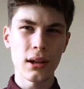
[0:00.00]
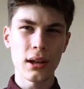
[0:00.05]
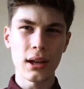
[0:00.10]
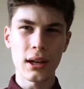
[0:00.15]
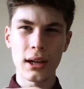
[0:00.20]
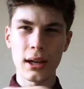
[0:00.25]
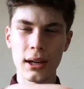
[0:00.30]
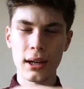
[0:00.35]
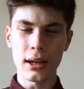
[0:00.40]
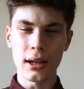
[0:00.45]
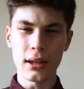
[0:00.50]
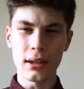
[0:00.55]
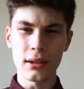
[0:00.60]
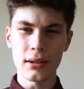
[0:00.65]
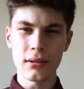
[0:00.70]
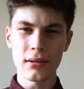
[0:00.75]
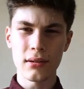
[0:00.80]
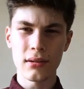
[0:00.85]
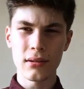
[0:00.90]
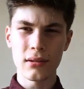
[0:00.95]
and
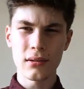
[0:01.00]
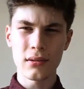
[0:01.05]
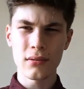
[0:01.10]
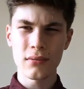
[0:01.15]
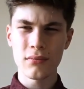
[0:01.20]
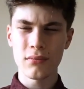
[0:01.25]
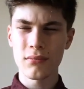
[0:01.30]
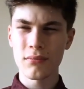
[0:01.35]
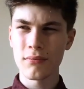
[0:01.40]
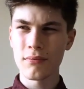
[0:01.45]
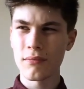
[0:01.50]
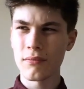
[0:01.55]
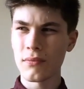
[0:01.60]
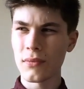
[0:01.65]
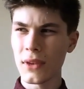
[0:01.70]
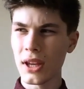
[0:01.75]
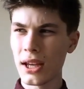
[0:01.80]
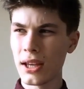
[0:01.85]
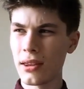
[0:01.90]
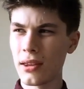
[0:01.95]

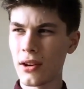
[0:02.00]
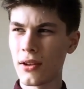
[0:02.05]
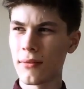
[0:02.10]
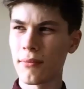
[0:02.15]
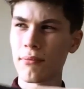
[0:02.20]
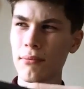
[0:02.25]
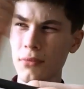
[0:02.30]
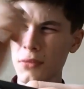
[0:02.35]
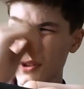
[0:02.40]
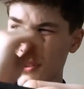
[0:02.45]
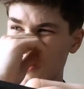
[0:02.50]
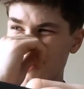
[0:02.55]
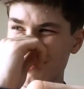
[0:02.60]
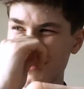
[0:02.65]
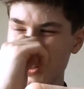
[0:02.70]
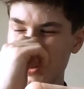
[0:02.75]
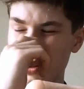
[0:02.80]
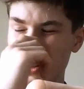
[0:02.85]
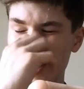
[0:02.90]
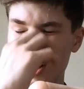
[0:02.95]
either
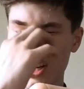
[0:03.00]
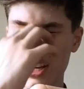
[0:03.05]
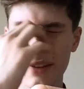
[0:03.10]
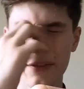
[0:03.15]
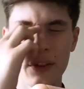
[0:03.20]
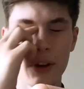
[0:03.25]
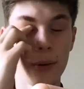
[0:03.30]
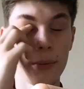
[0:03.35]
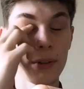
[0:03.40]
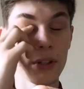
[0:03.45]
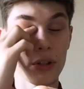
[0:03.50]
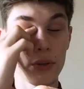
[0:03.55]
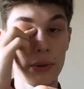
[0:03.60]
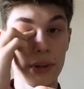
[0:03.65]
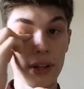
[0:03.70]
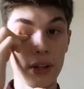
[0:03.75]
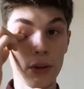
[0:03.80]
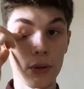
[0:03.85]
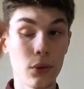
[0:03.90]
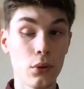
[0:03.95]
do a live
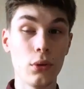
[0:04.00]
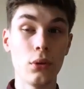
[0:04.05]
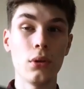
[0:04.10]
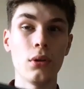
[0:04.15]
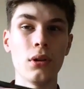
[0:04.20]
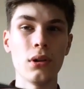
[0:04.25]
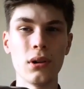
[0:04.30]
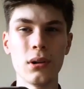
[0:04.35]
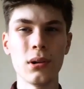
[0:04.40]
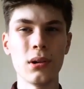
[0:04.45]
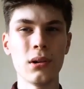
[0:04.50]
commentary or